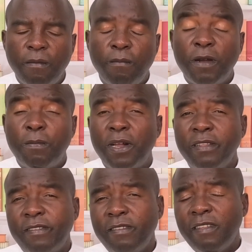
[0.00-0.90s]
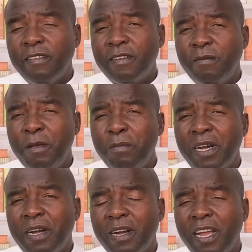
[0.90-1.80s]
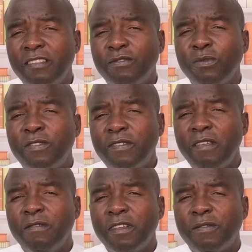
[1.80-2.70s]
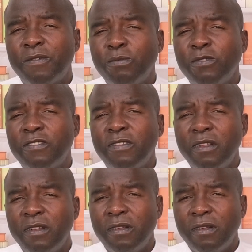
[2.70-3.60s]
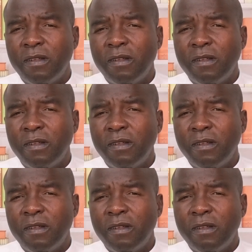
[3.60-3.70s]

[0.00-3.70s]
But brothers and sisters, remember, Christ will save us from sin.